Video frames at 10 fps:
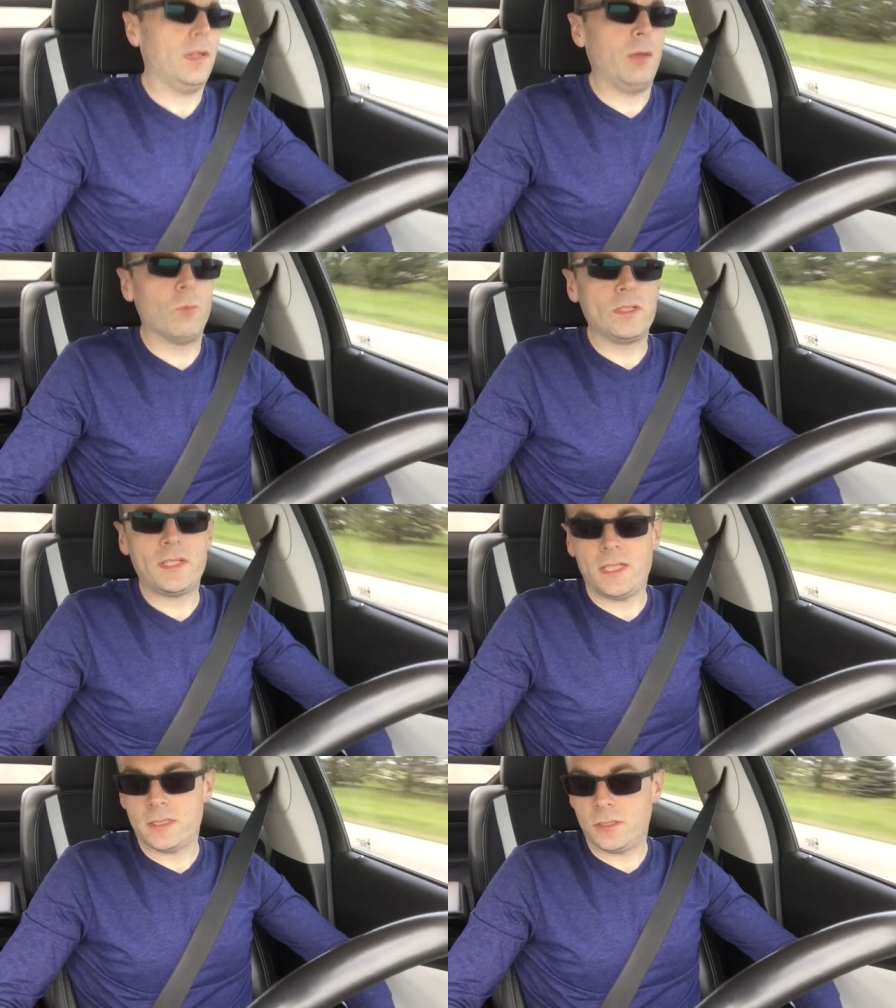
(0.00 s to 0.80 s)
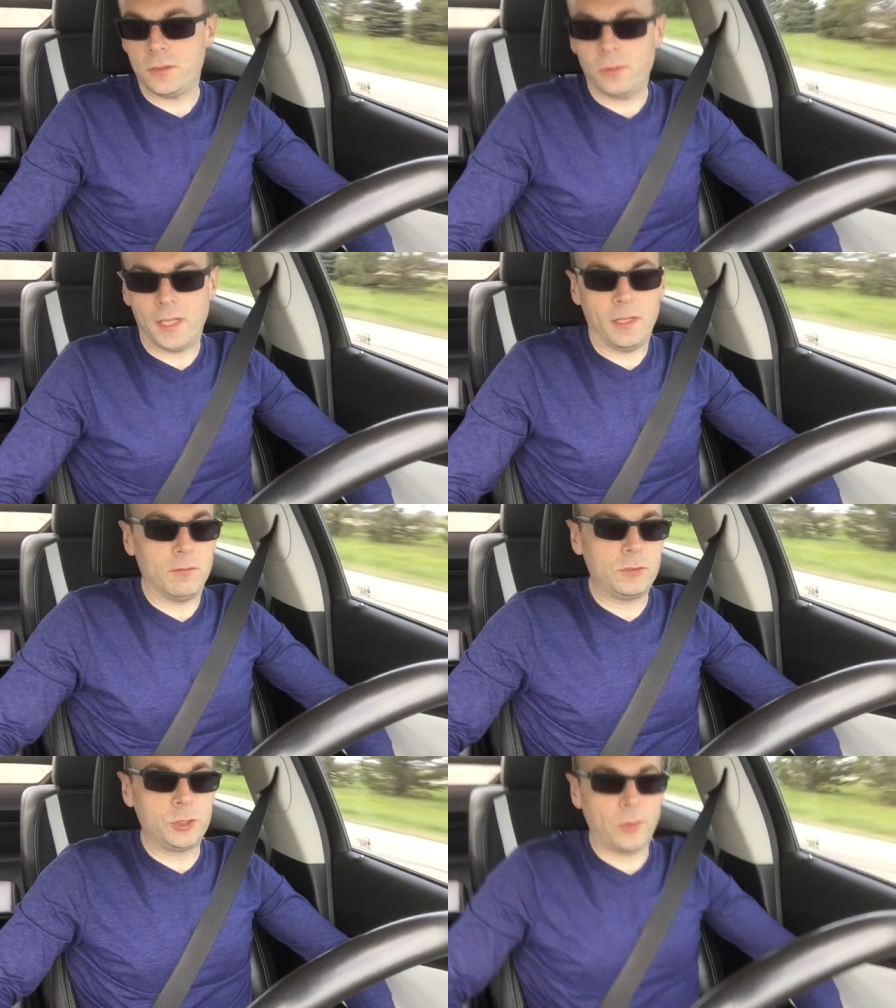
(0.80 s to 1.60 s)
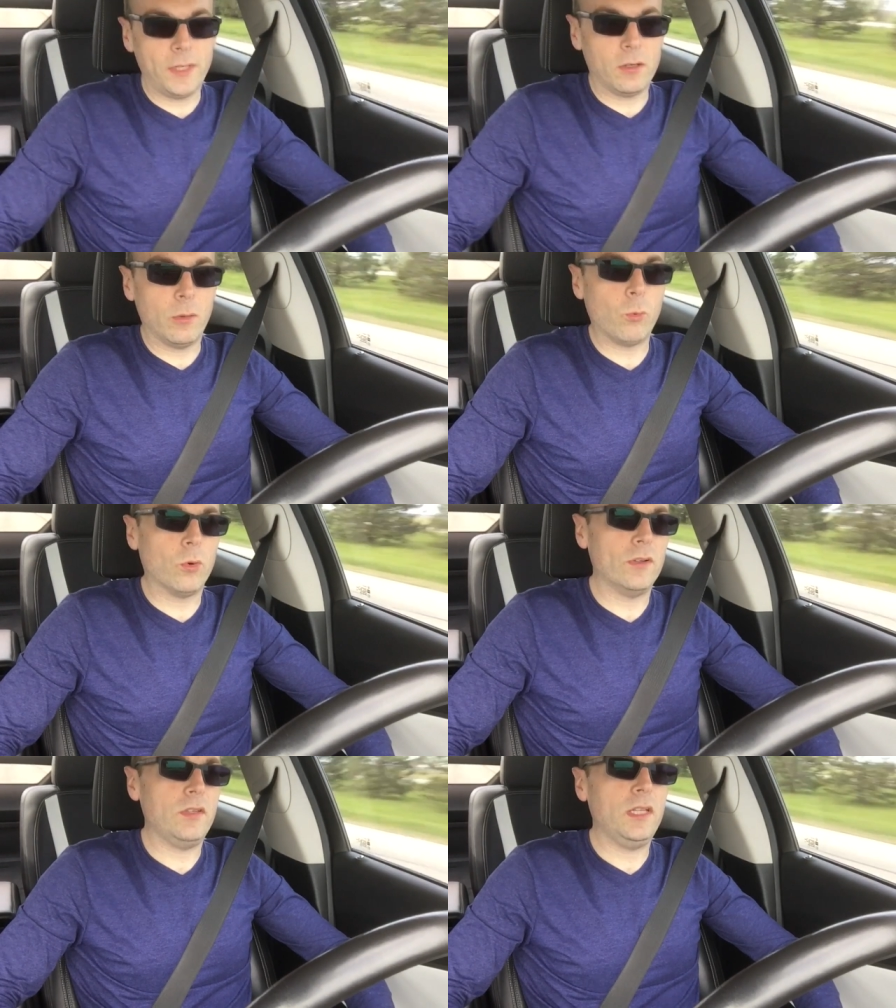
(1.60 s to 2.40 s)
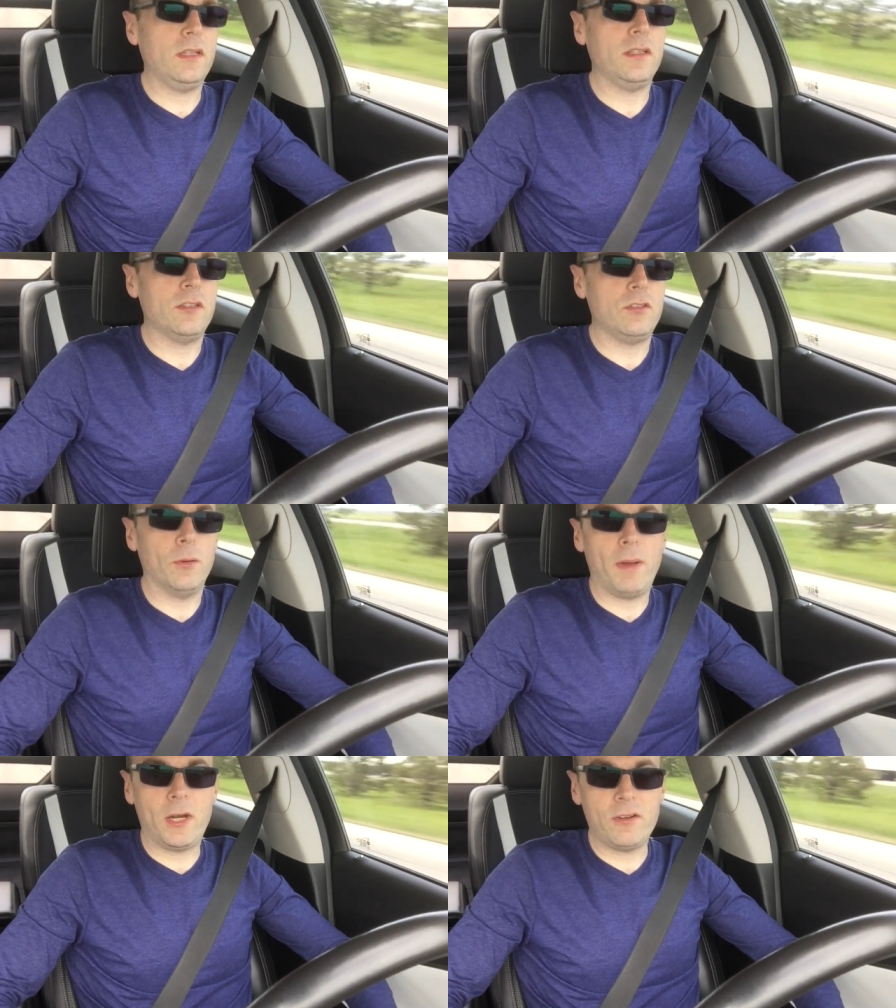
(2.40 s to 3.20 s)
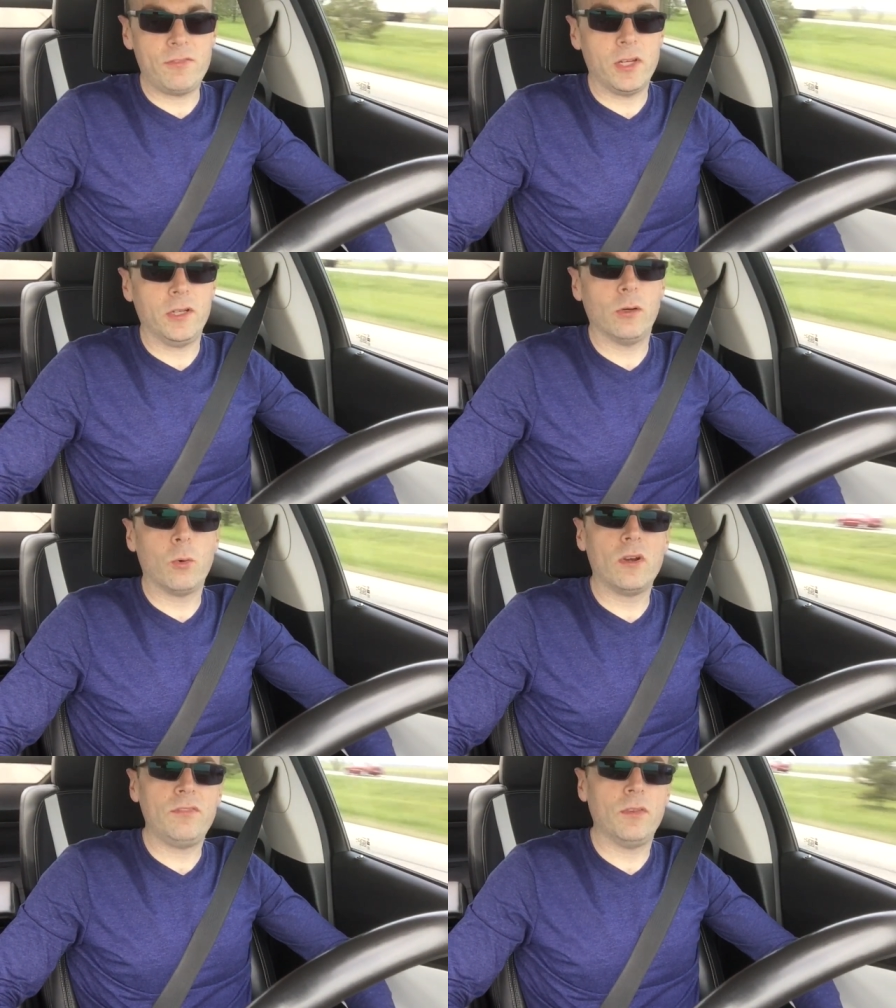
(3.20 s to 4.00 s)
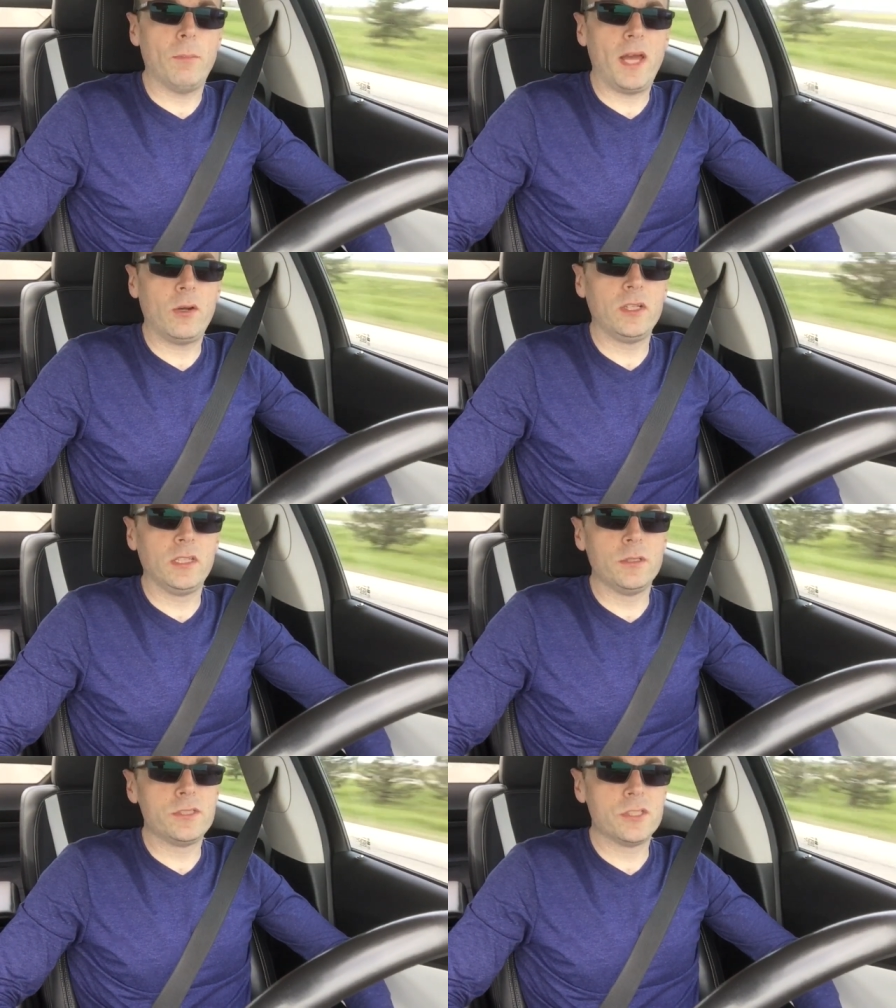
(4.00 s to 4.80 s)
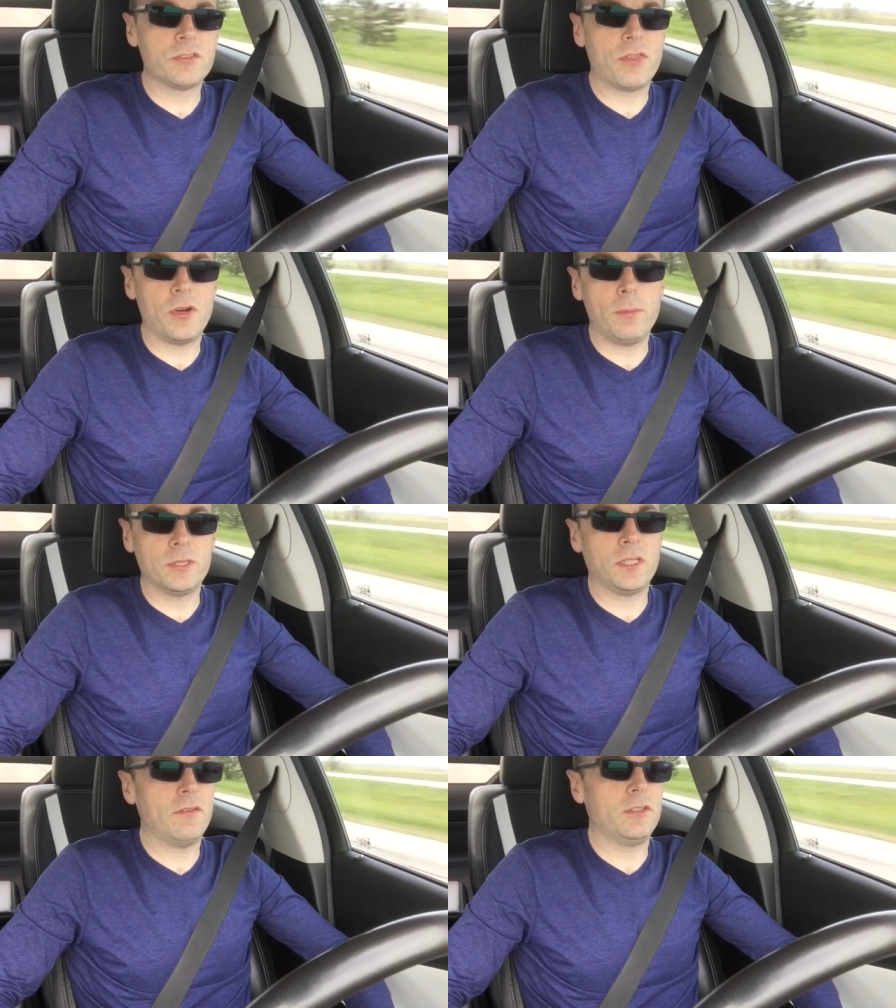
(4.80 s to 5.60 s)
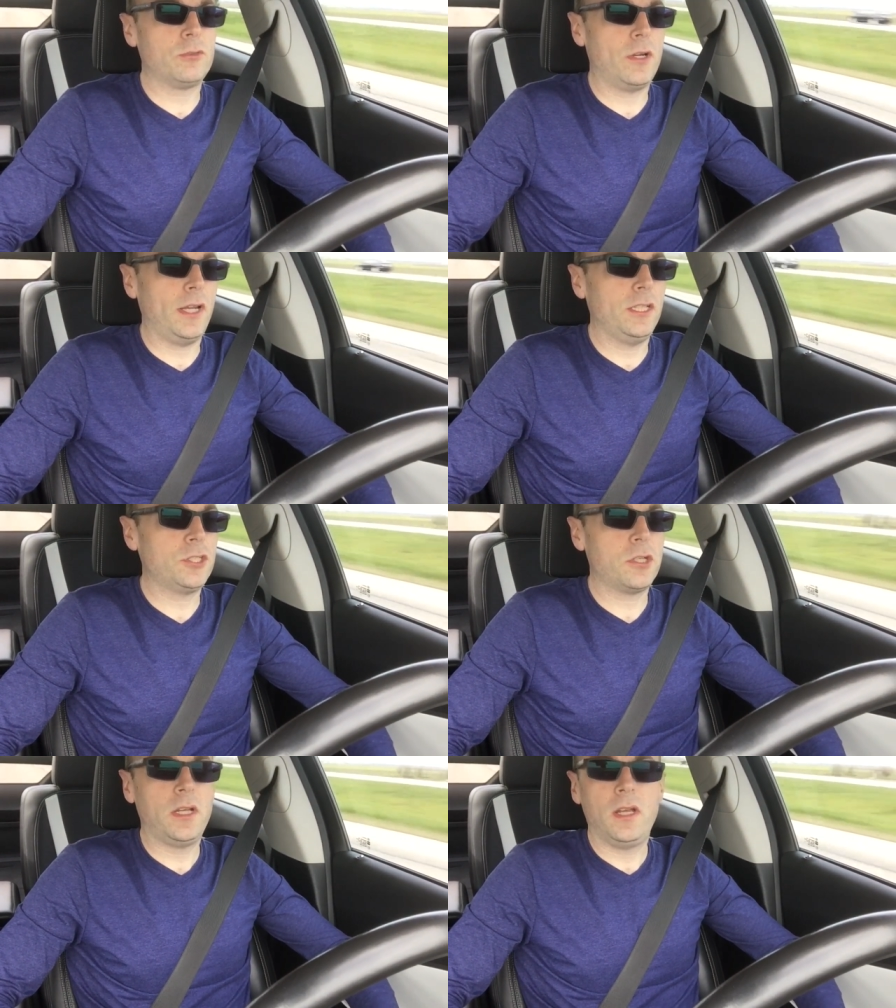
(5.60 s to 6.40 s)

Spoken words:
And what takes to trigger a warranty is battery failure, or if the battery loses 30% of its range.